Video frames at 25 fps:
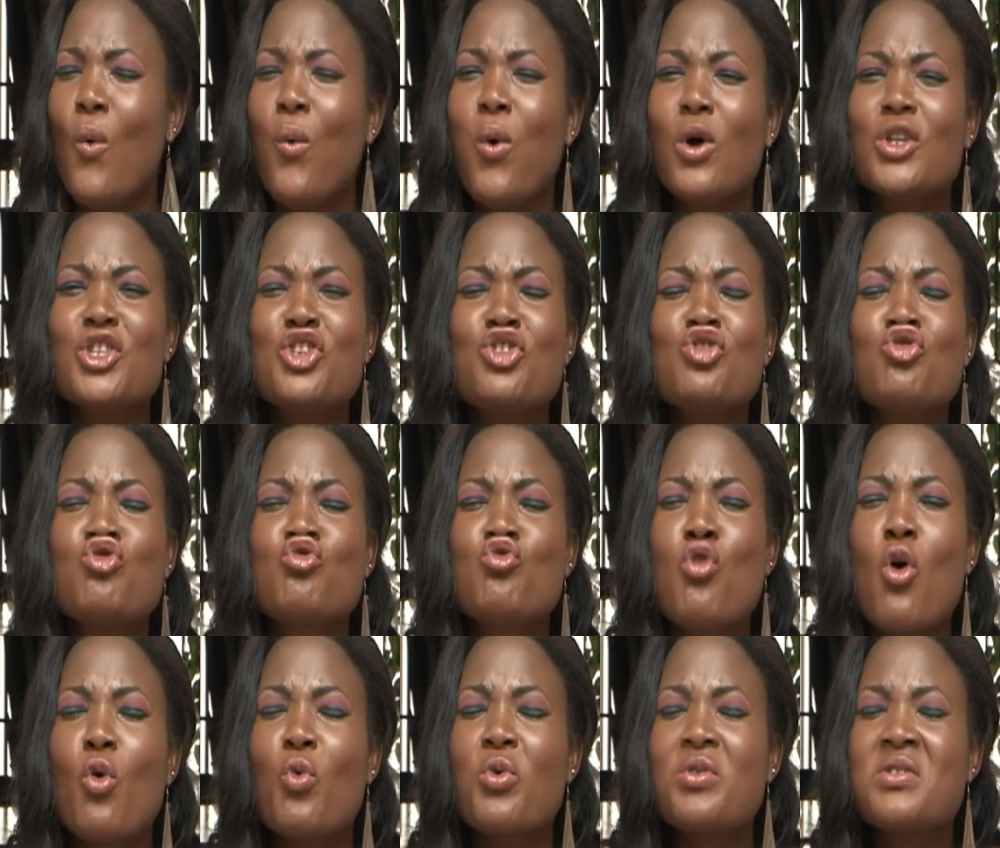What is
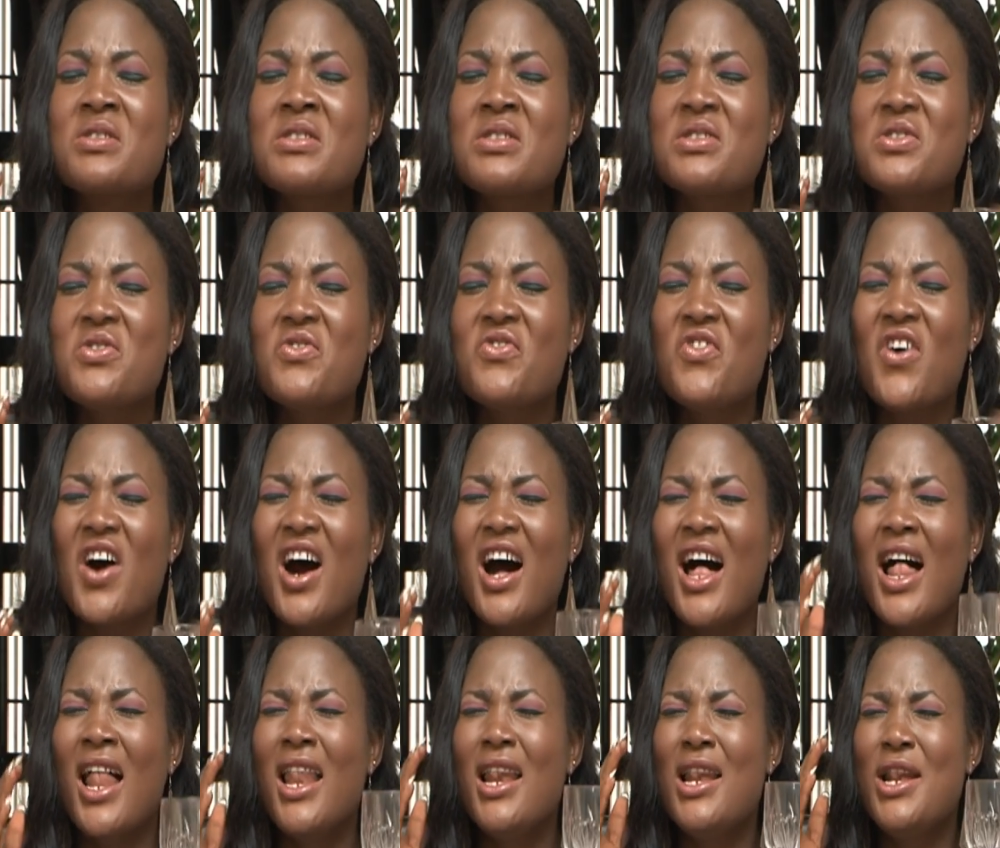wrong with Silva
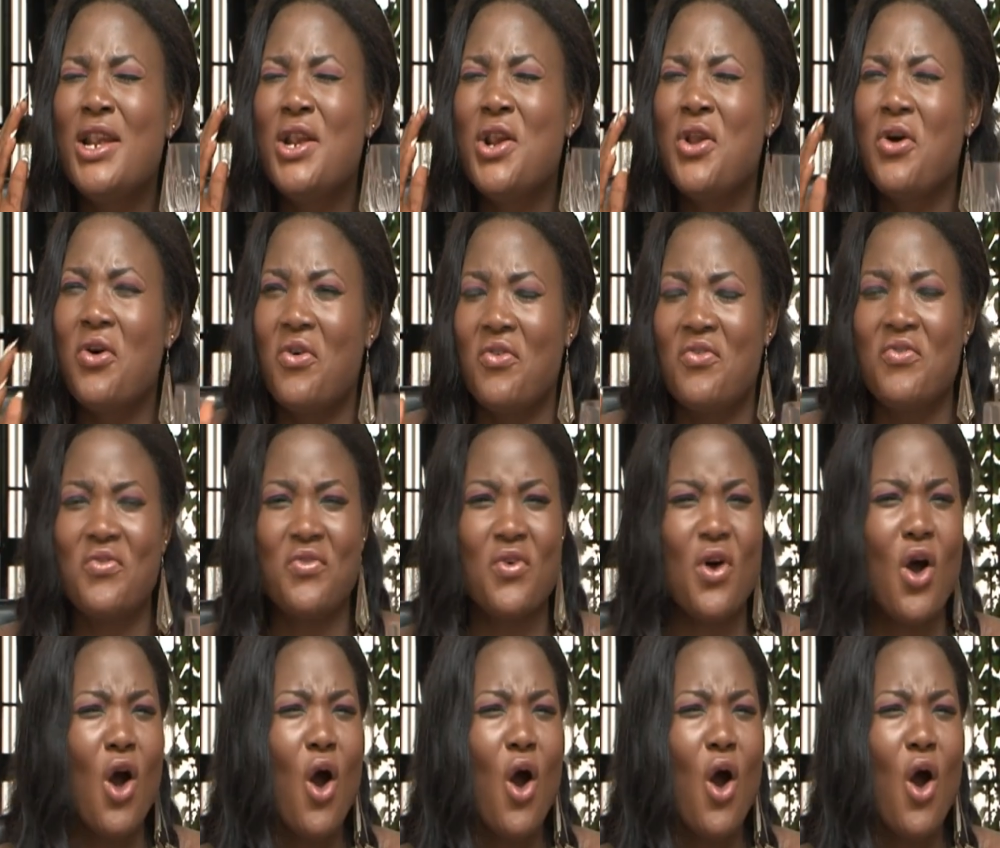and love?